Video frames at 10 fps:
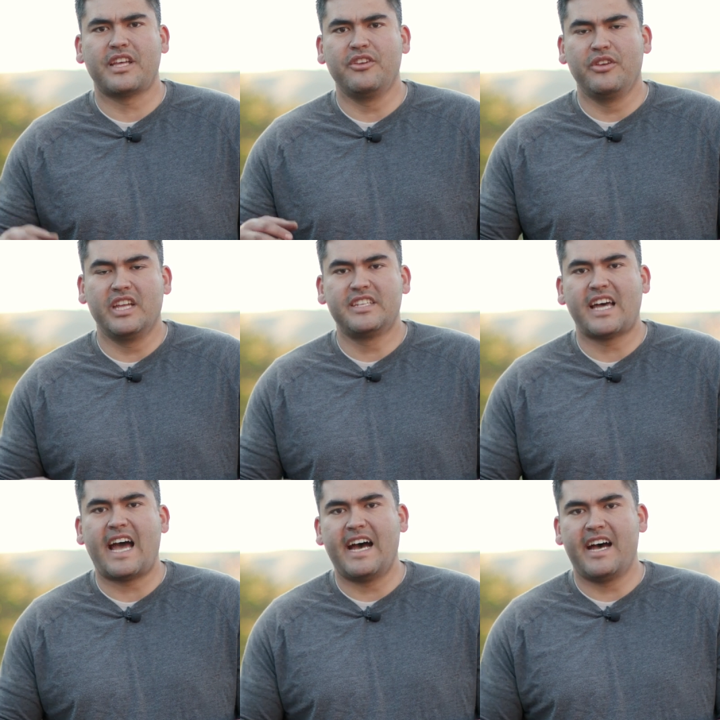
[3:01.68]
that you need
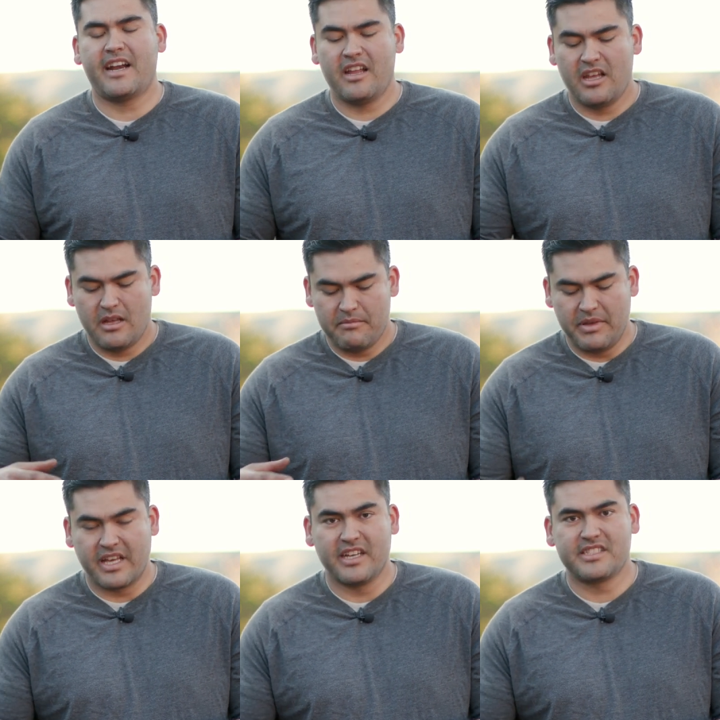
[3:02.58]
to add
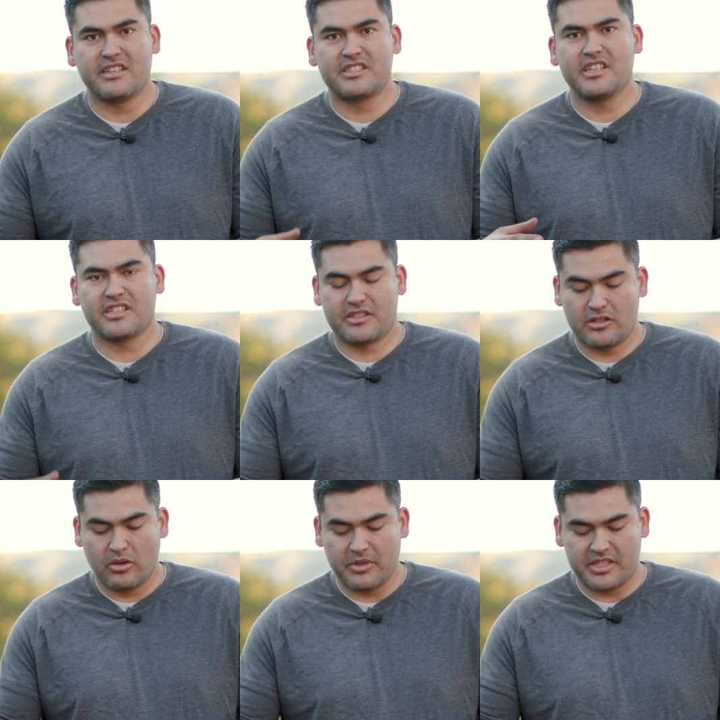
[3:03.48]
because there's just
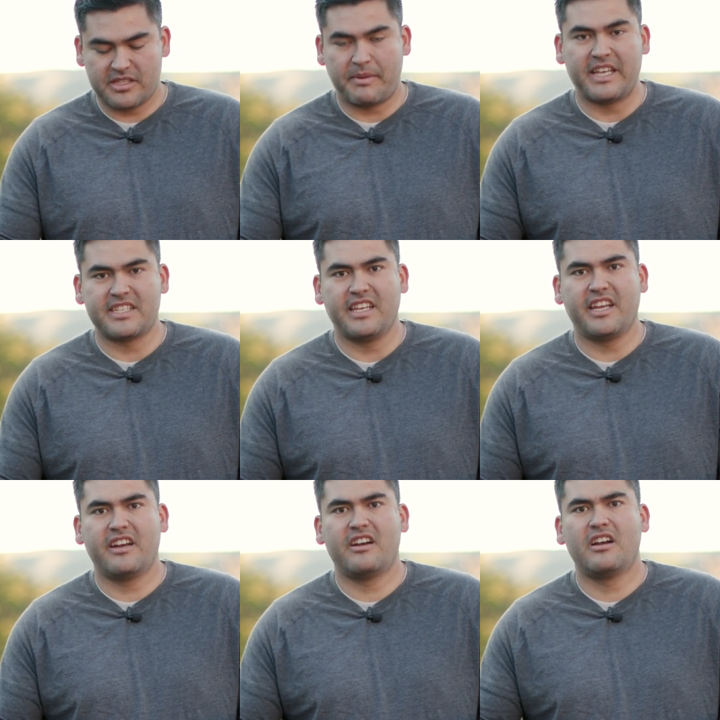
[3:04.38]
so much space in
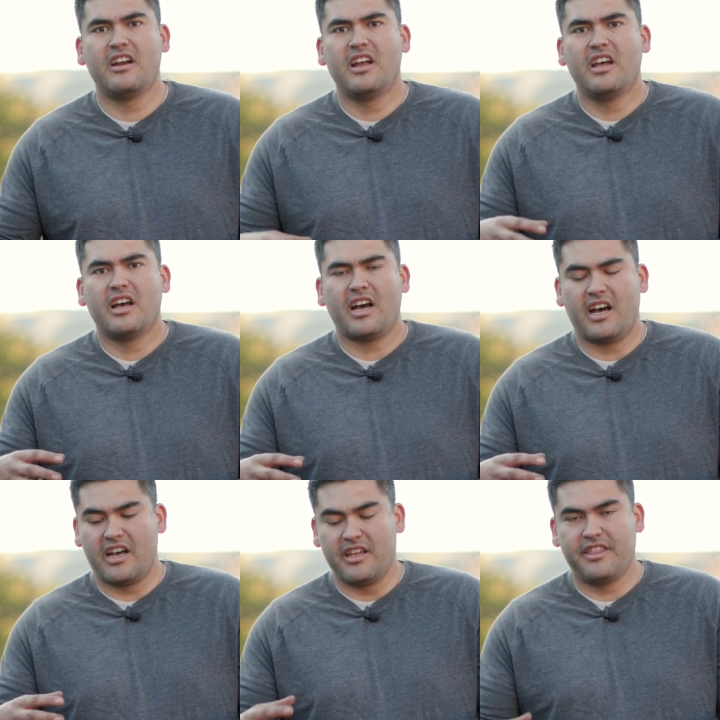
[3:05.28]
here.
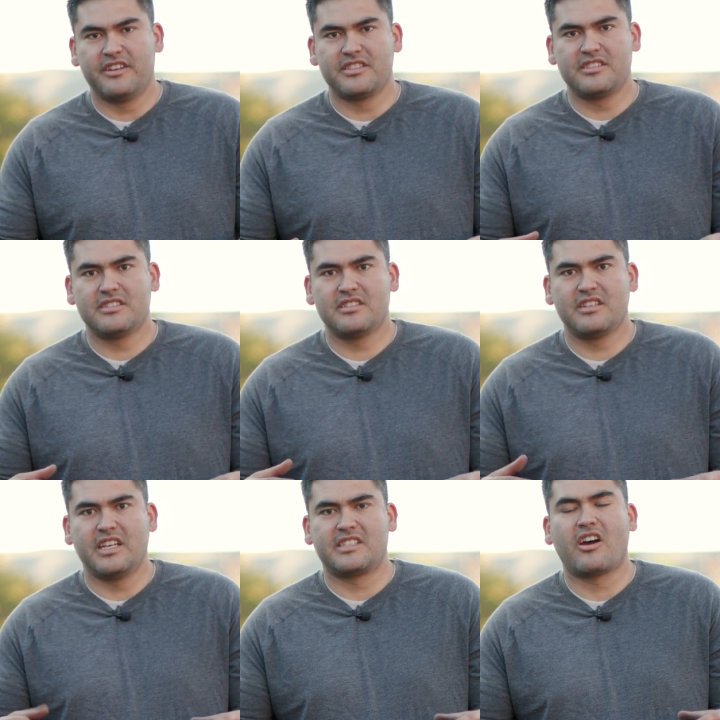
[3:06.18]
Uh, there's,
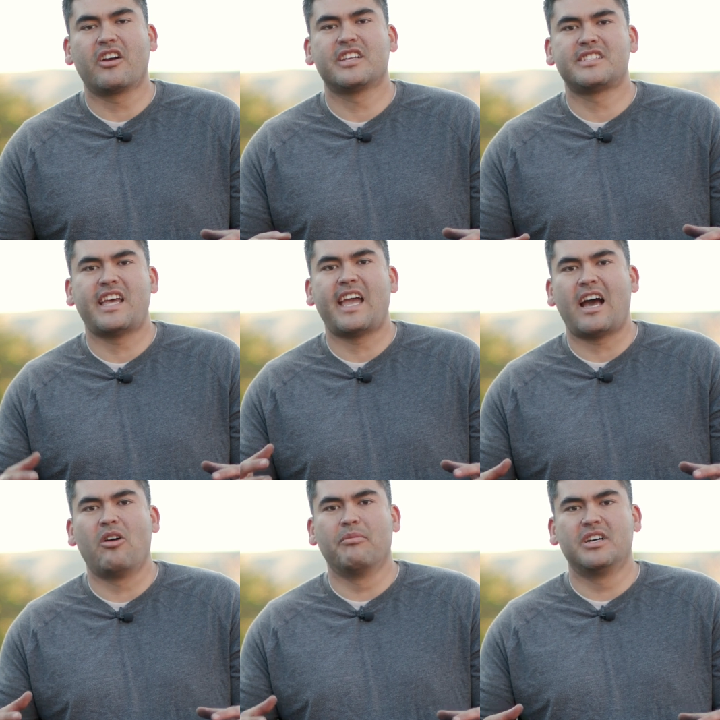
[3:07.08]
it's hard to say
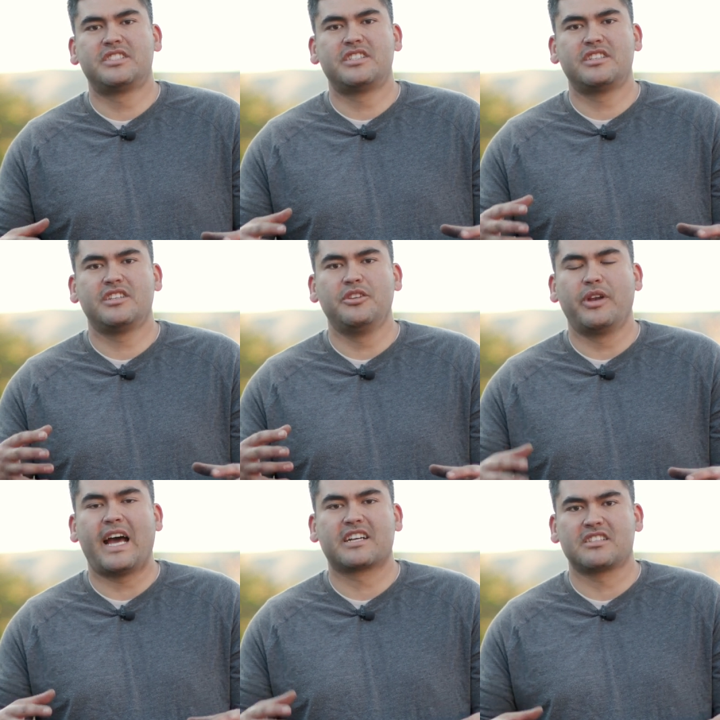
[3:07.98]
how much
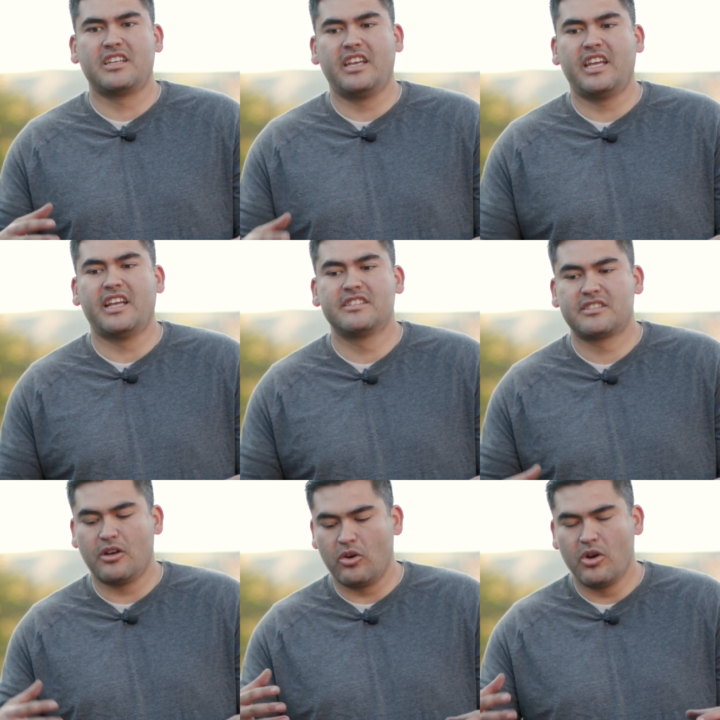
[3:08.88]
you'd actually need.
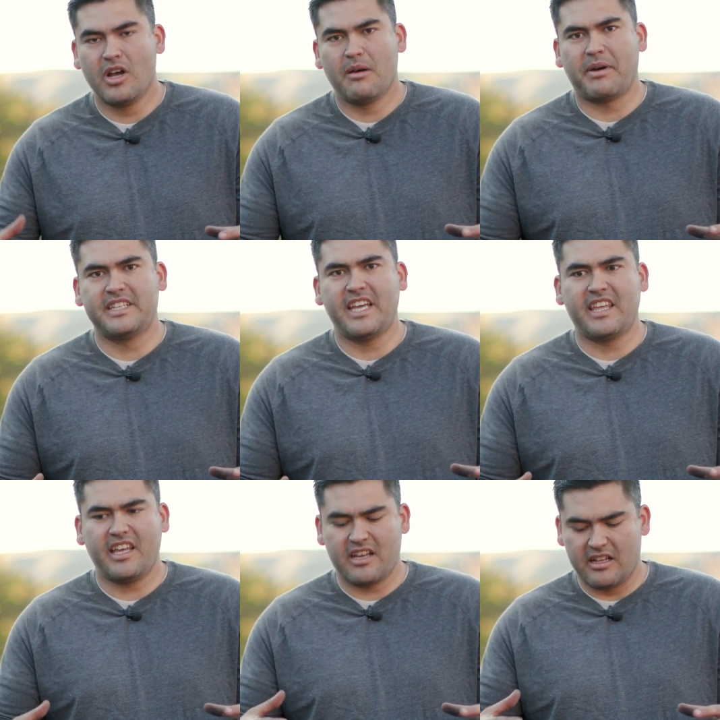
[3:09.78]
So by
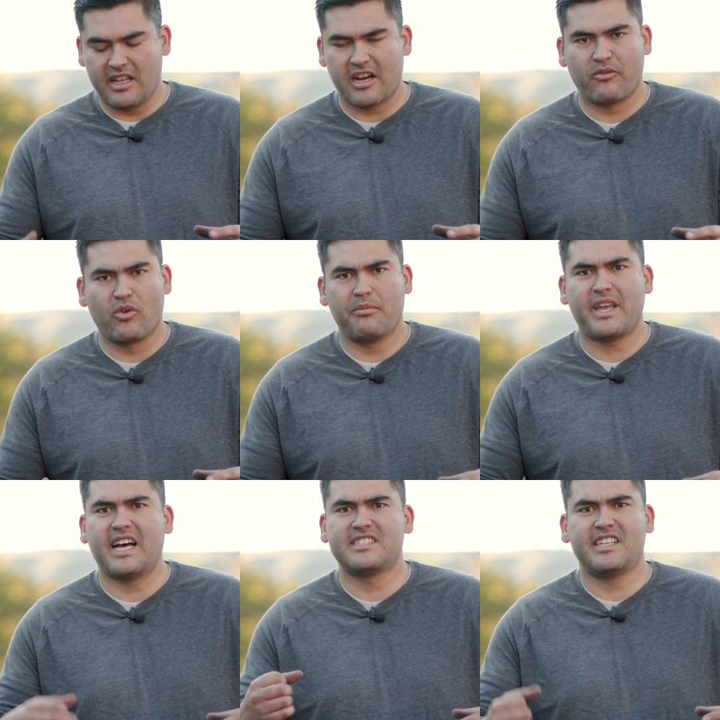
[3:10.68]
taking a lot of worm
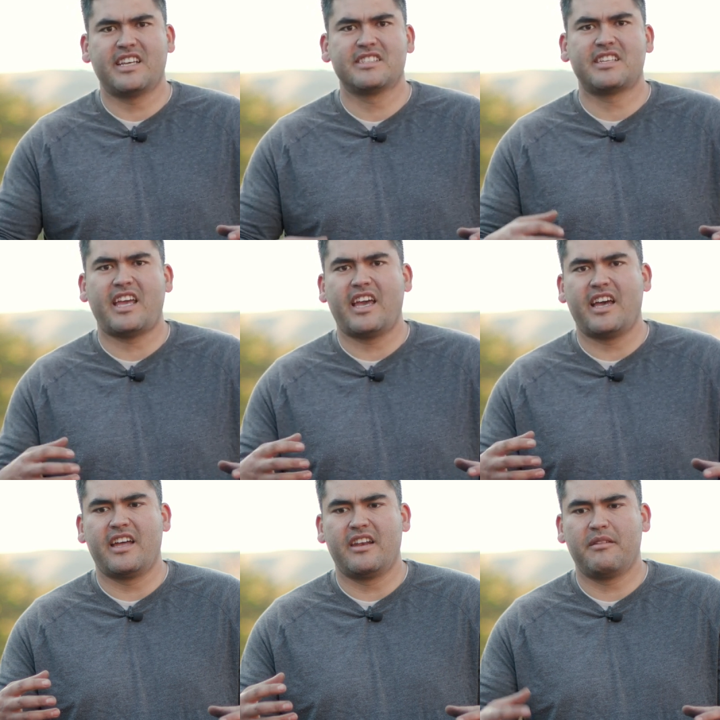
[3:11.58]
castings
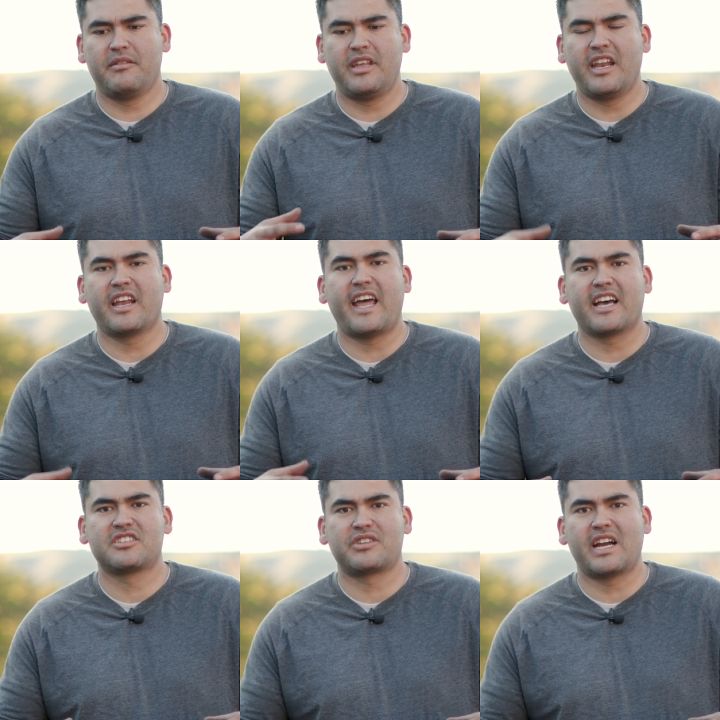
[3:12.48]
and getting an
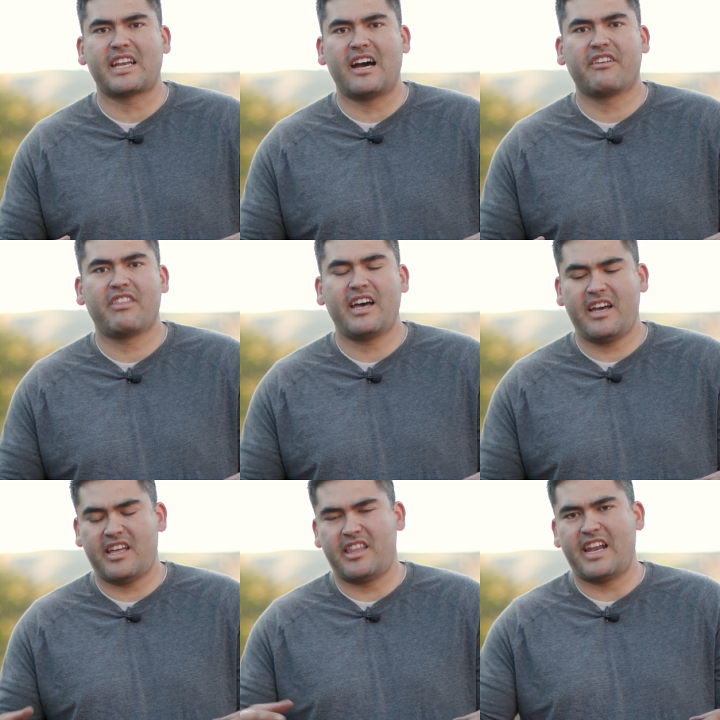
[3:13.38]
extract out of
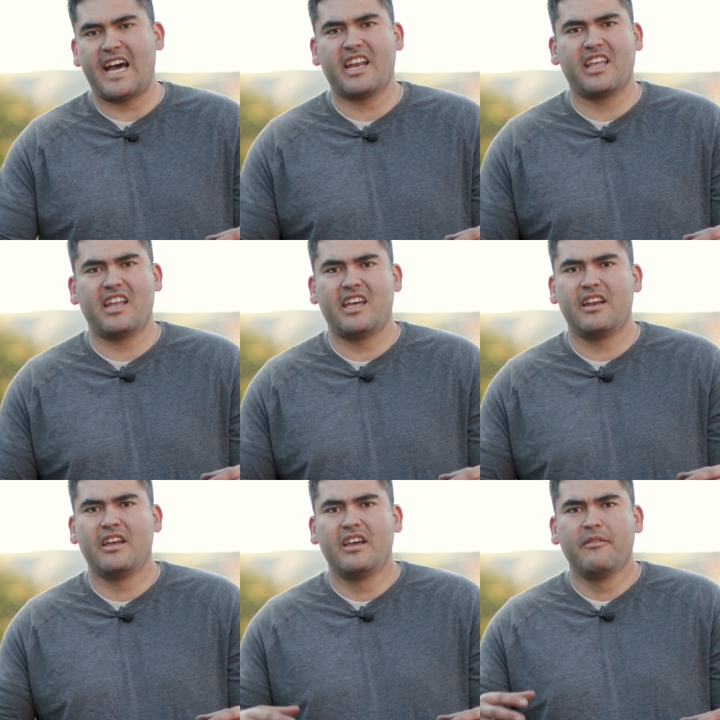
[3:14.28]
that and then adding it in,